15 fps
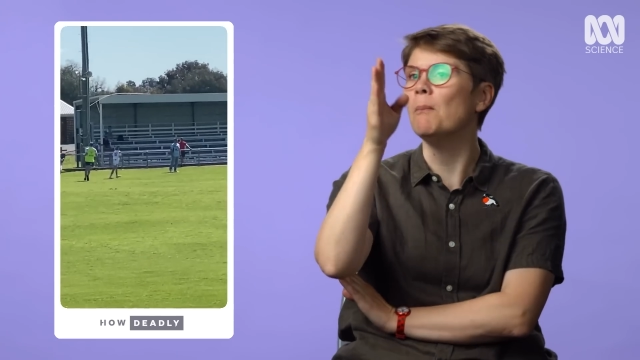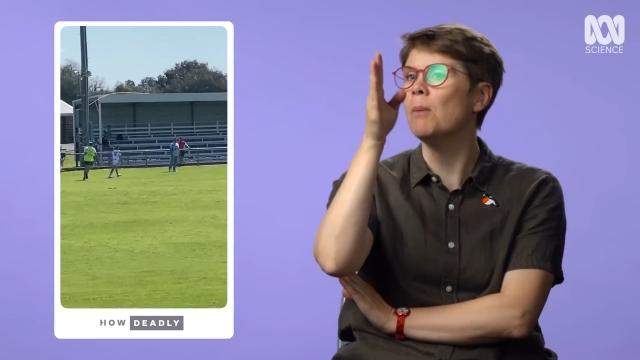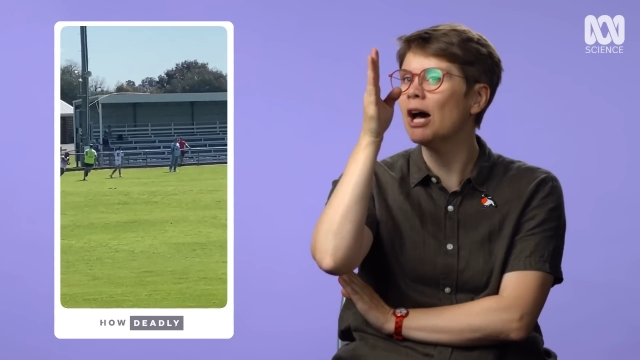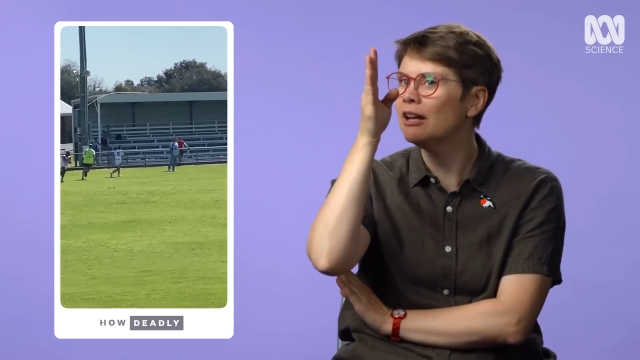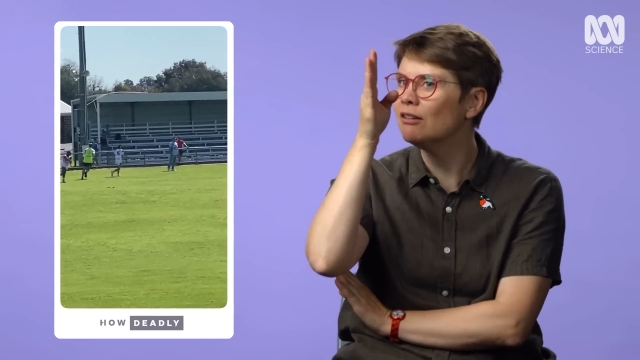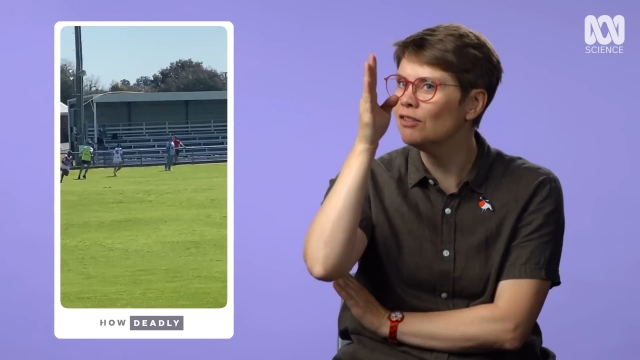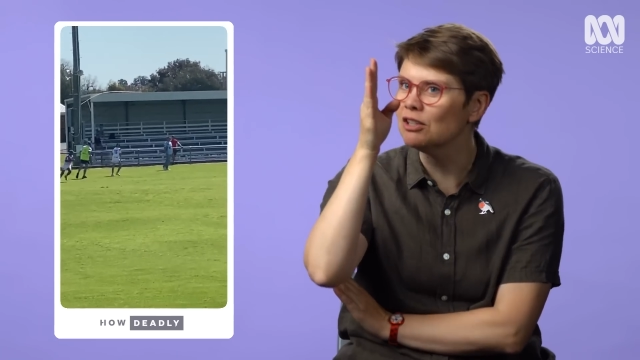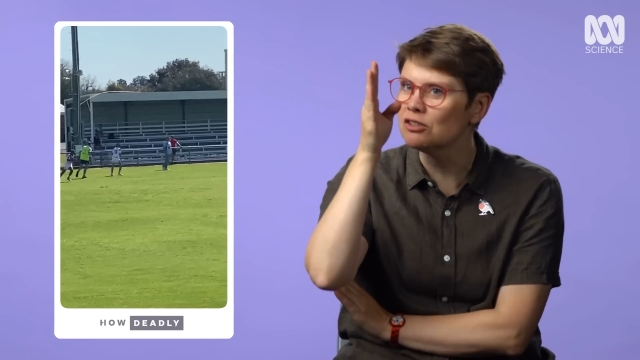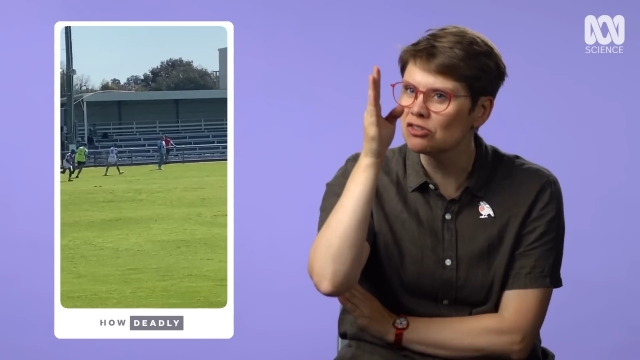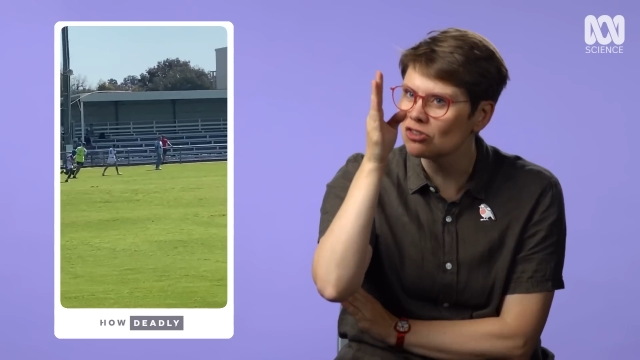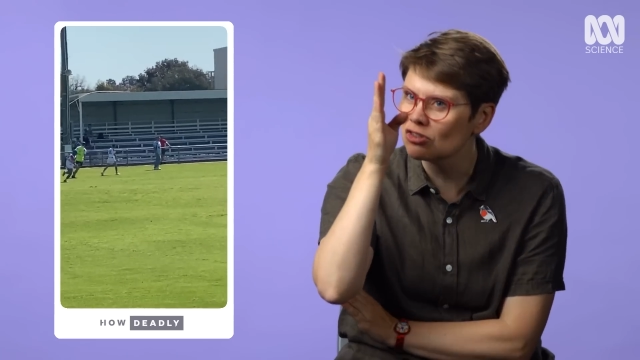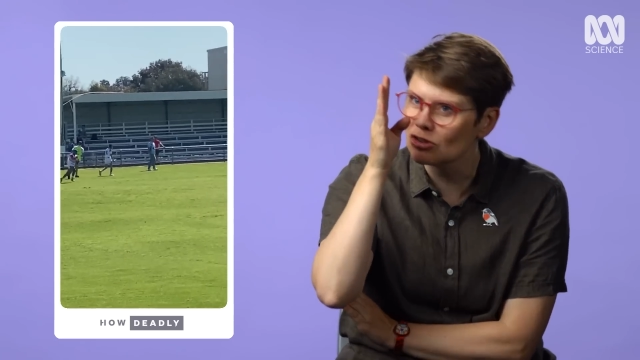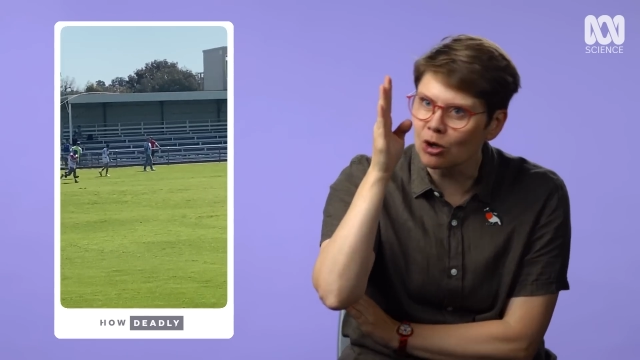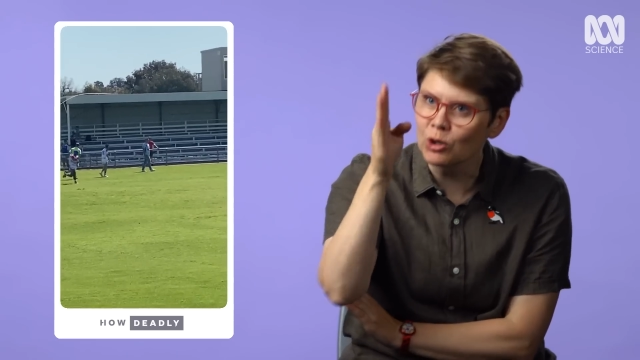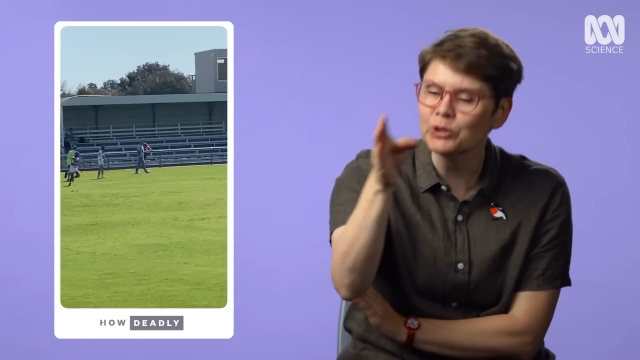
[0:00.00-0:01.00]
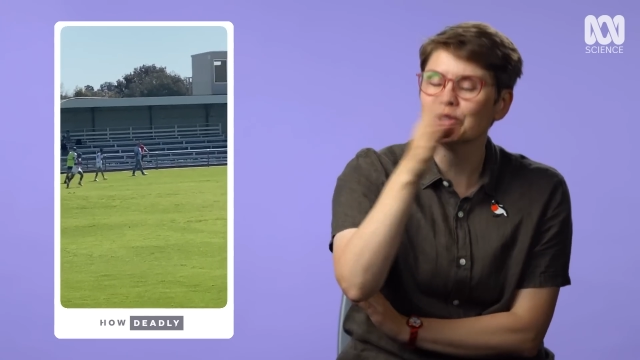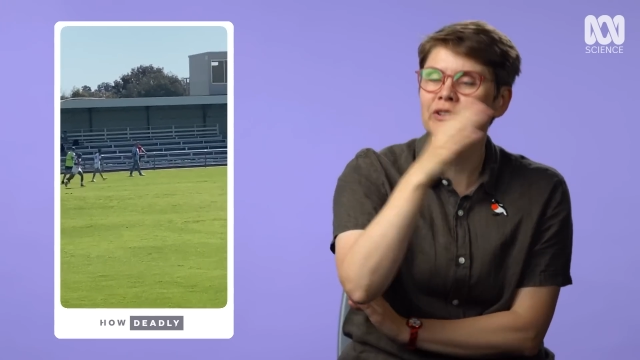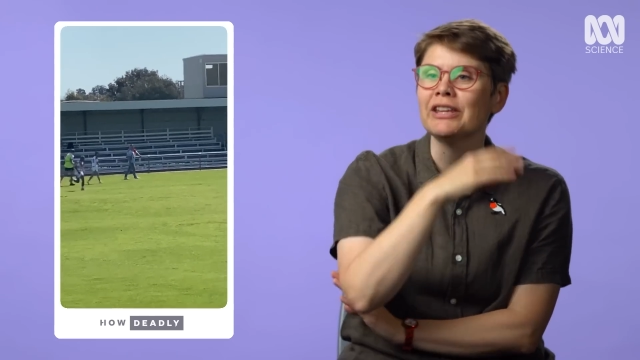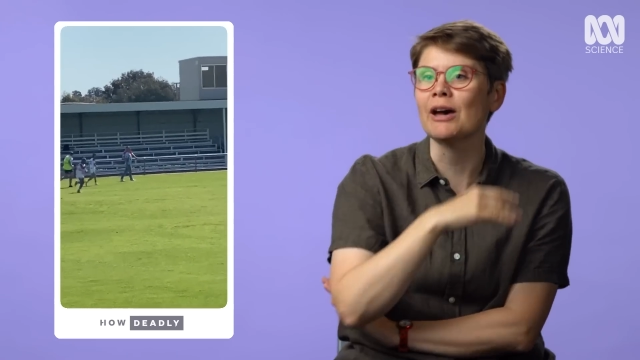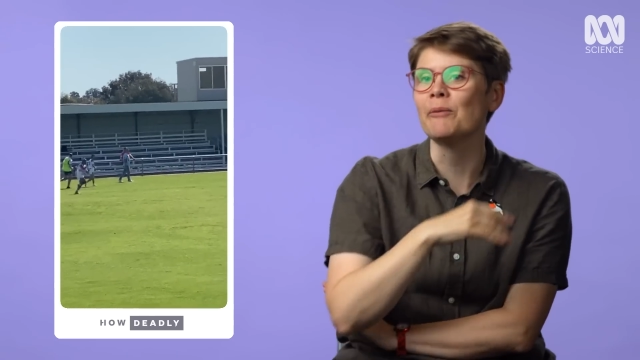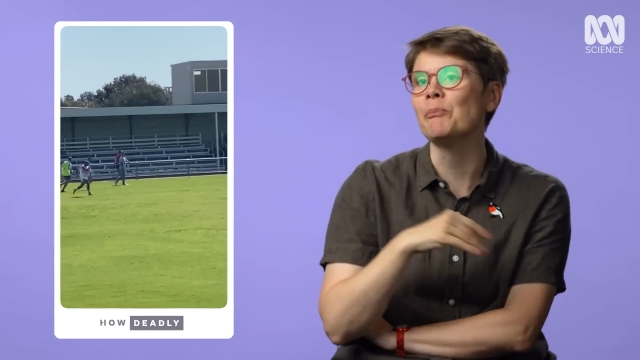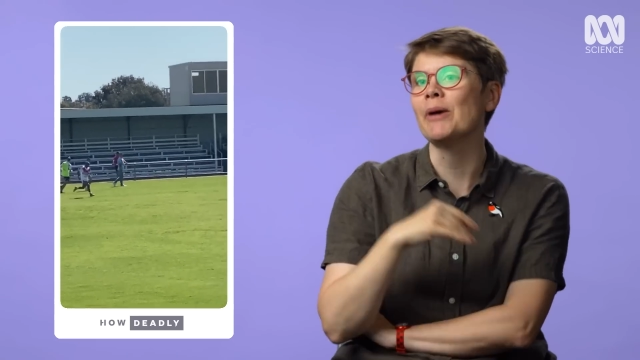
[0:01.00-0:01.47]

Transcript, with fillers: might have insulted that